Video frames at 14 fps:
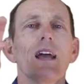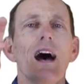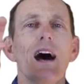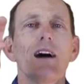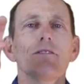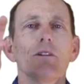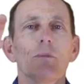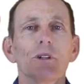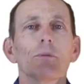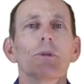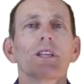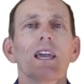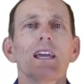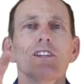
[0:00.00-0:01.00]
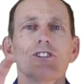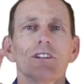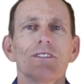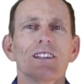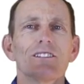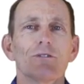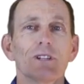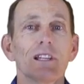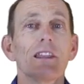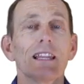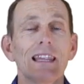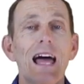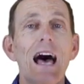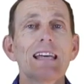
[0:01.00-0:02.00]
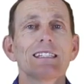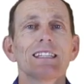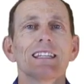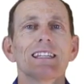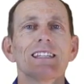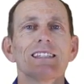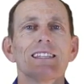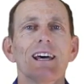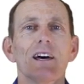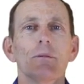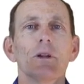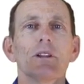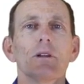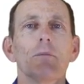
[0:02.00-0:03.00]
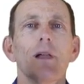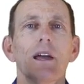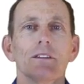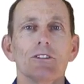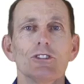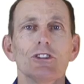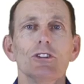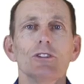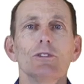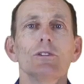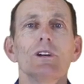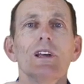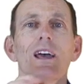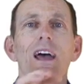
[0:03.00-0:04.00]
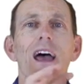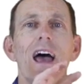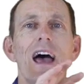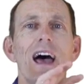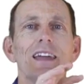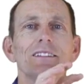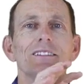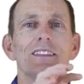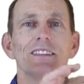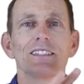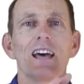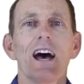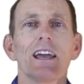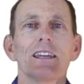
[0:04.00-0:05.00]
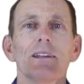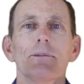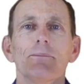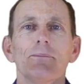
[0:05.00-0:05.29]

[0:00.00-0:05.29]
have a multiplication. That's really the last thing that's done, multiplying the 2 and the sine.